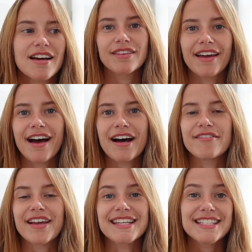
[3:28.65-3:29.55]
They
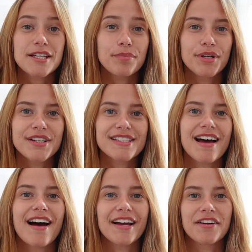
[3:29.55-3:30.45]
have antique books
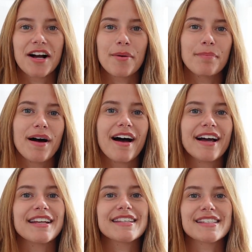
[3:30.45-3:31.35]
higher up
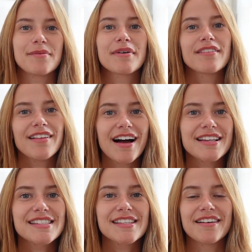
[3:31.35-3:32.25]
behind some glass,